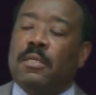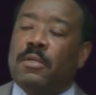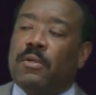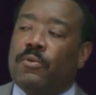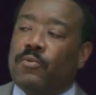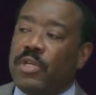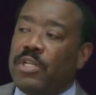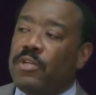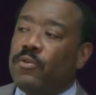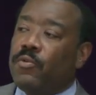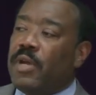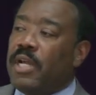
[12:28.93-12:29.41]

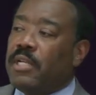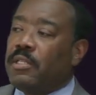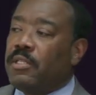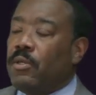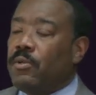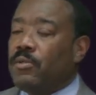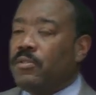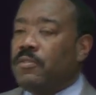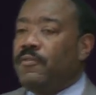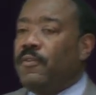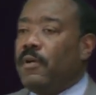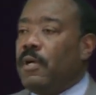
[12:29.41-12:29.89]
redirect
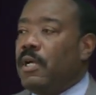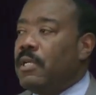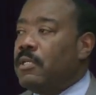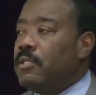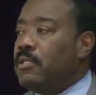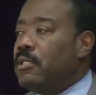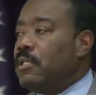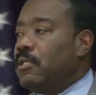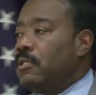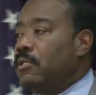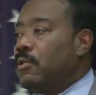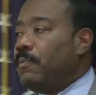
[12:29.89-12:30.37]
those
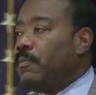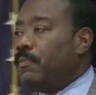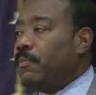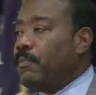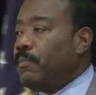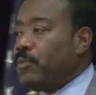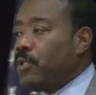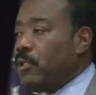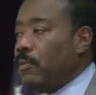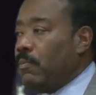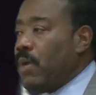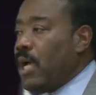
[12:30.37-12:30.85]
funds into
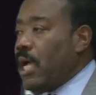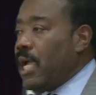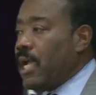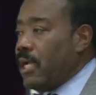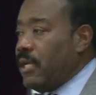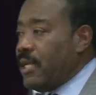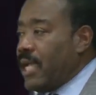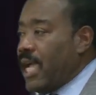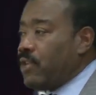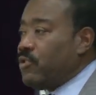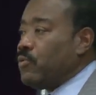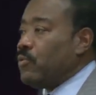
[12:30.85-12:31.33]
to buying a
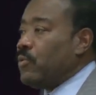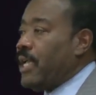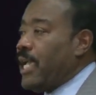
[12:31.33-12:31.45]
natural